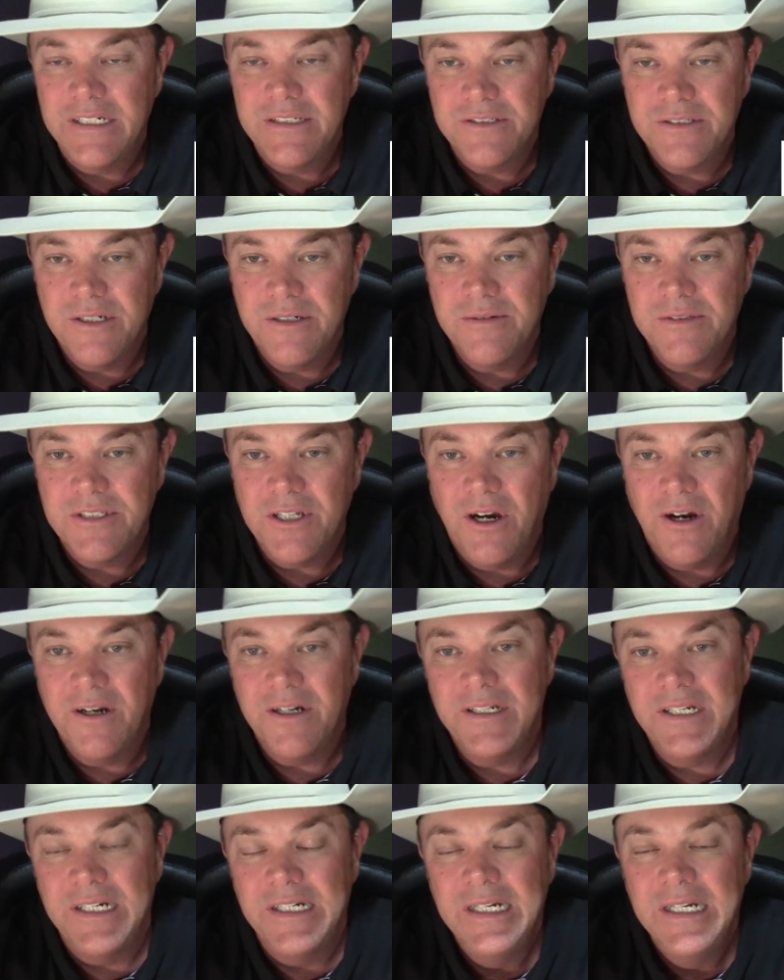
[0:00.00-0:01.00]
so it was
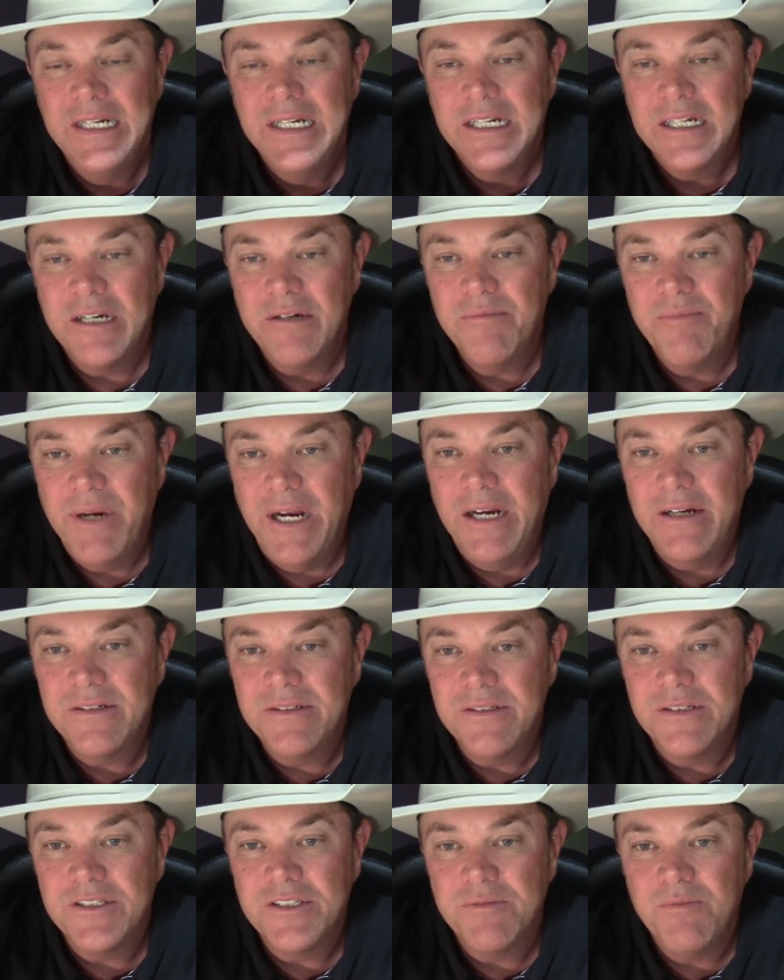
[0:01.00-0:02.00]
hard to compare
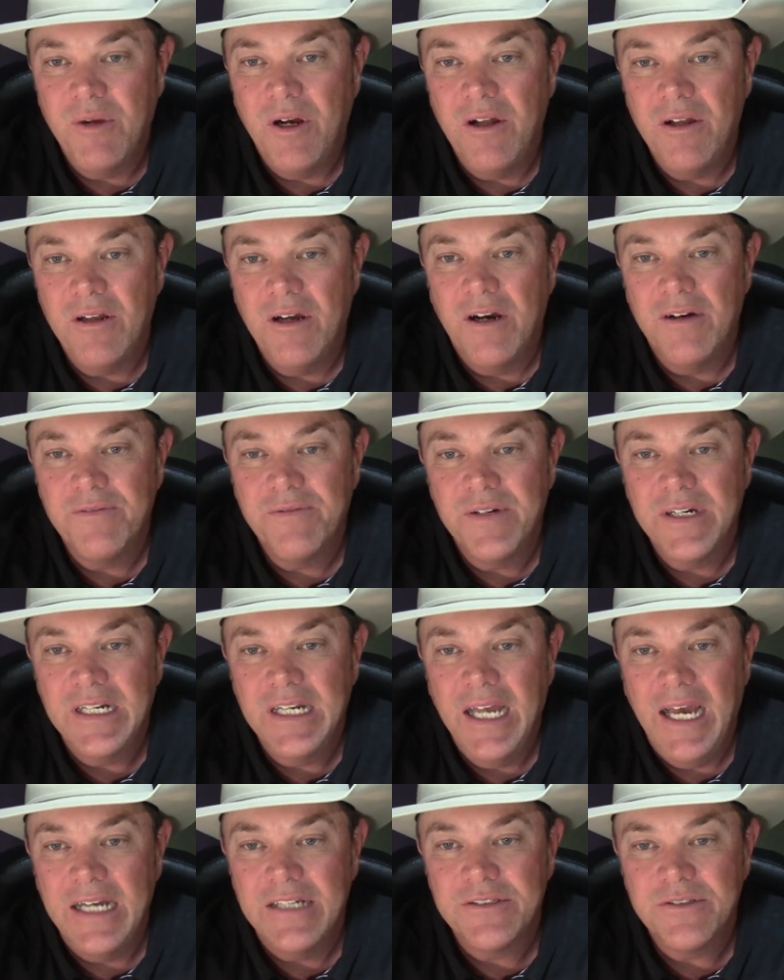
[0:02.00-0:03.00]
to a small offering
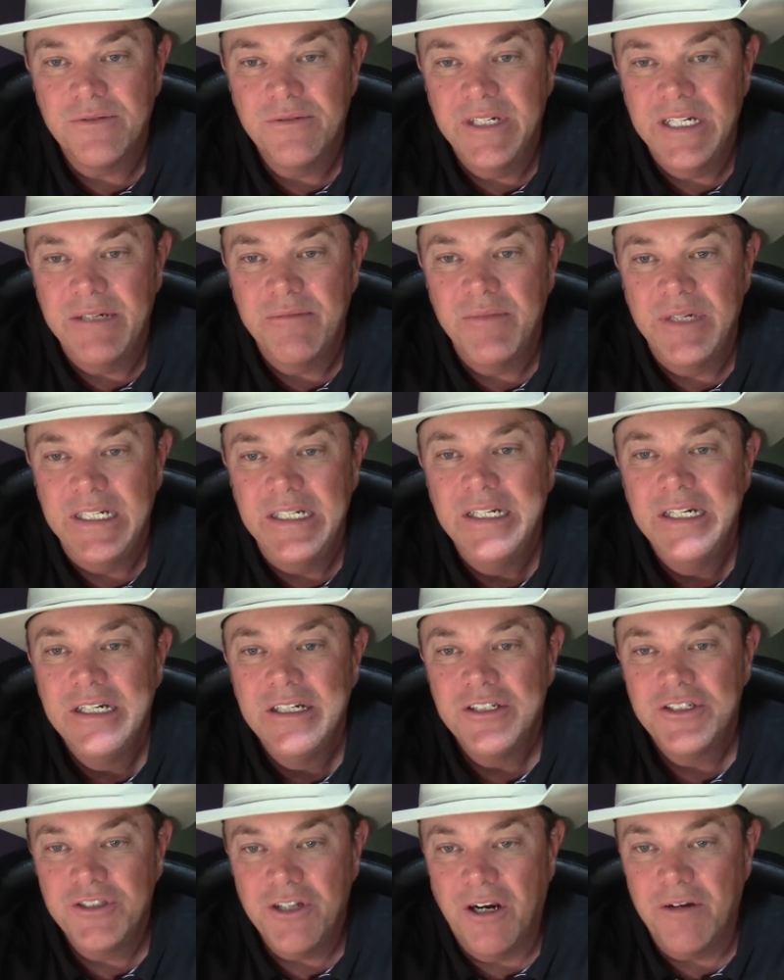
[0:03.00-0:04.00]
last week, but
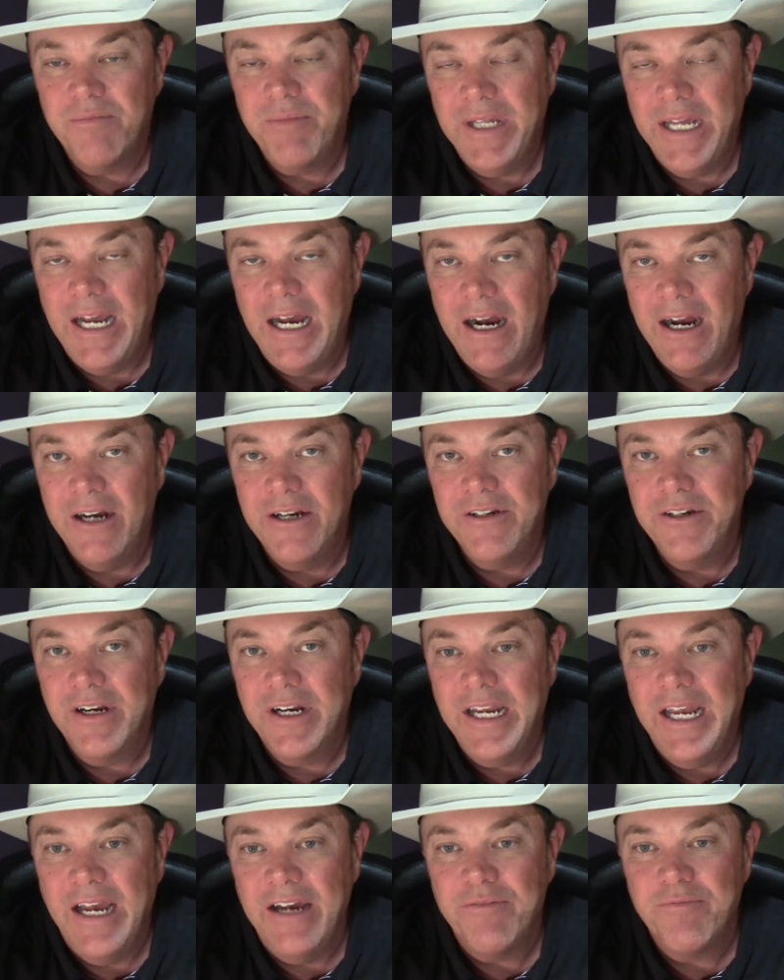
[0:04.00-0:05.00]
sharply higher in your
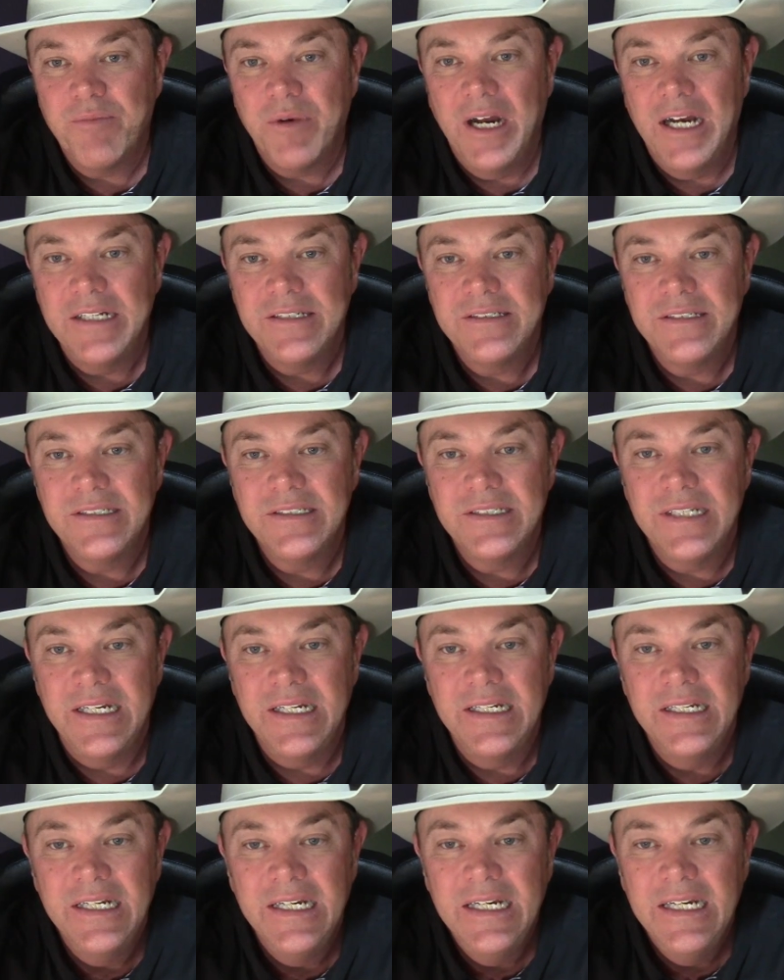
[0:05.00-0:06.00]
calf prices,
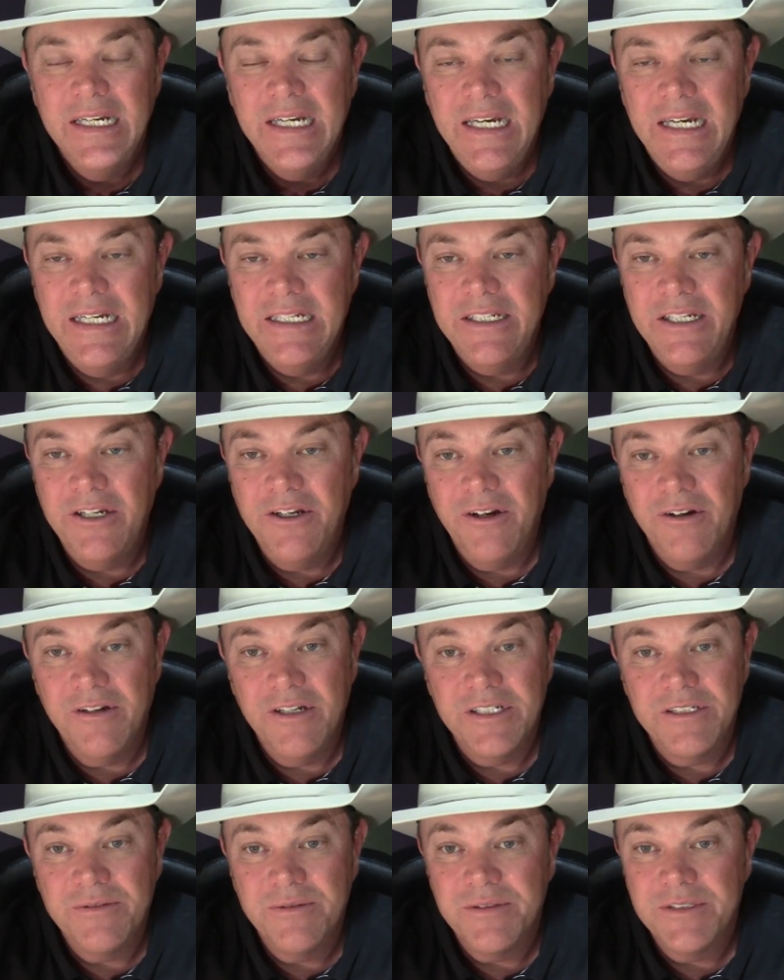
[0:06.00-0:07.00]
and the
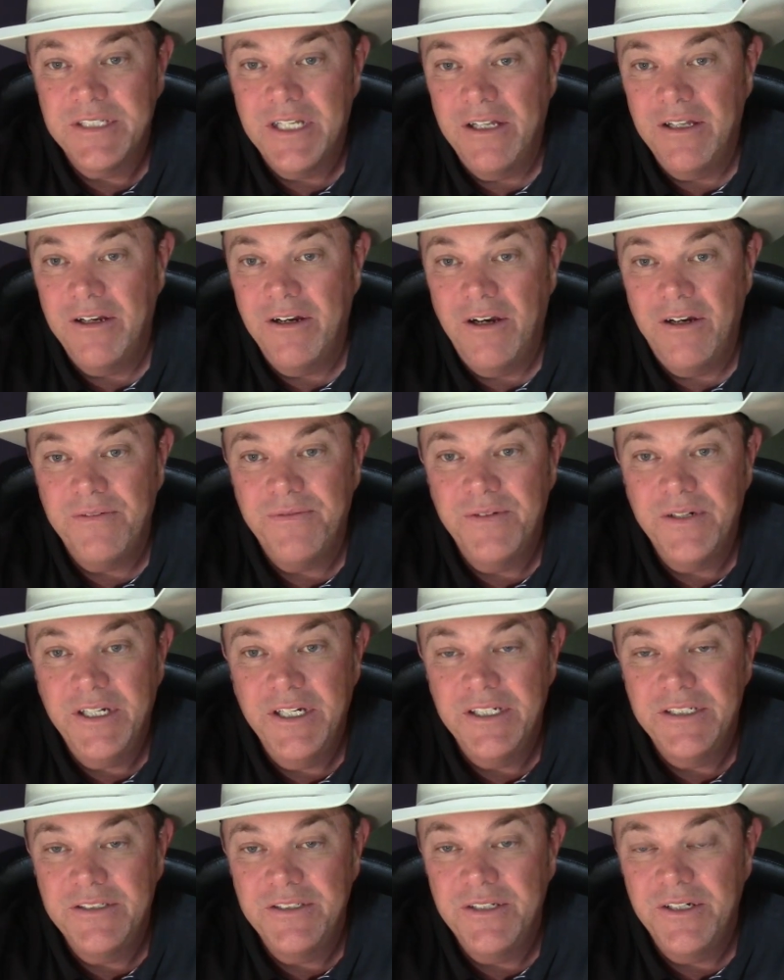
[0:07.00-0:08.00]
yearlings were selling awful
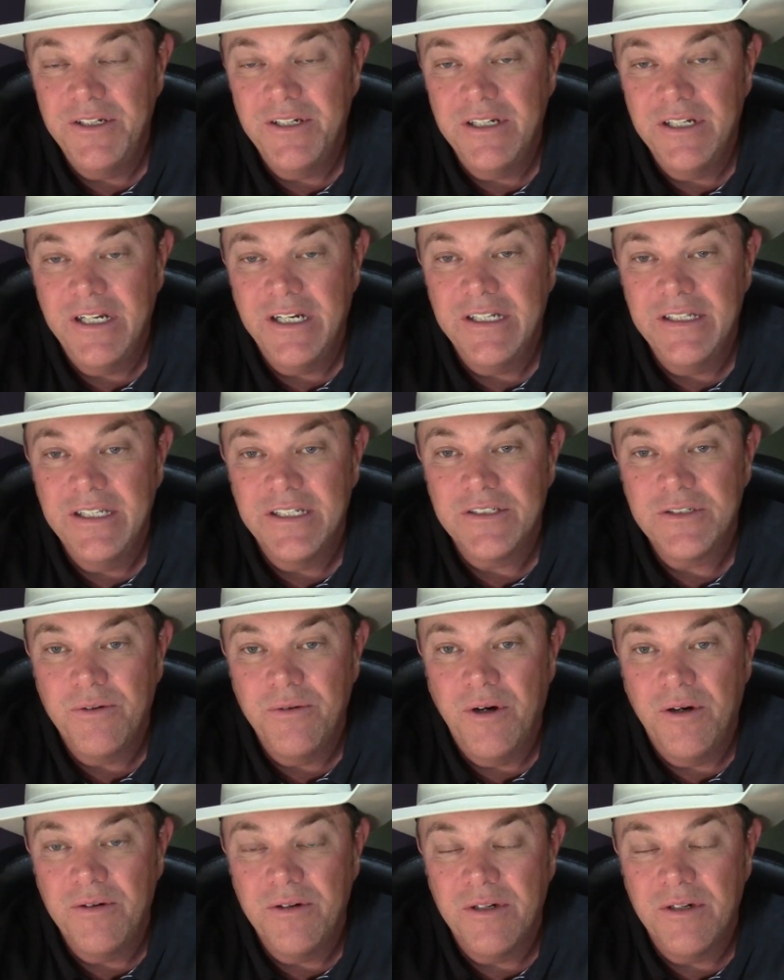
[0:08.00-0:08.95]
good too. You look at this quote